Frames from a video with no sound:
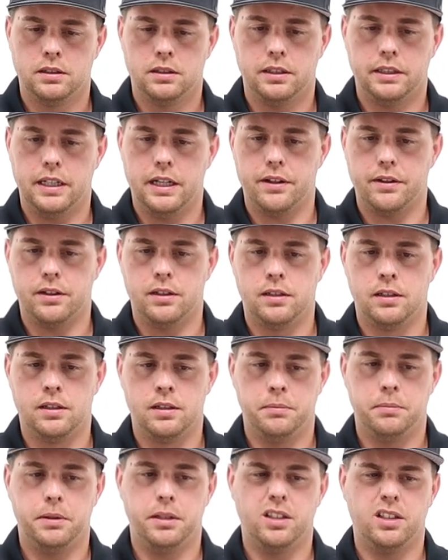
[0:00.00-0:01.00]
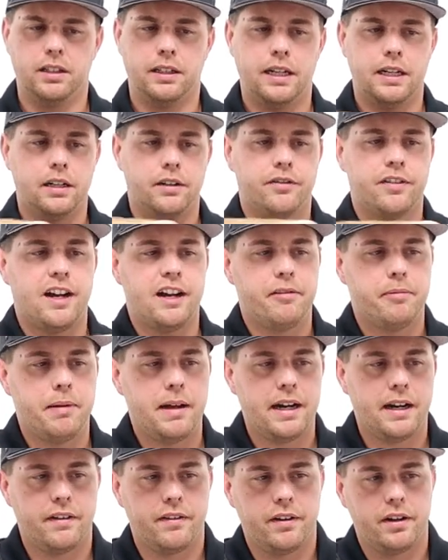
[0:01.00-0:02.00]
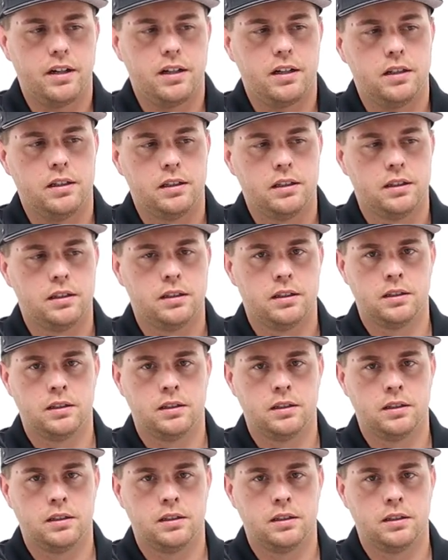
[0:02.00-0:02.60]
together. But you're looking at your five pack there.